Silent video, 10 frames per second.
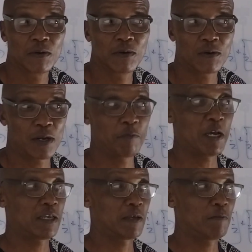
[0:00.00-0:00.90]
Or am I?
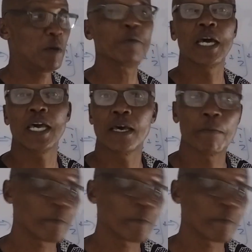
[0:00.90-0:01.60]
Maybe I am.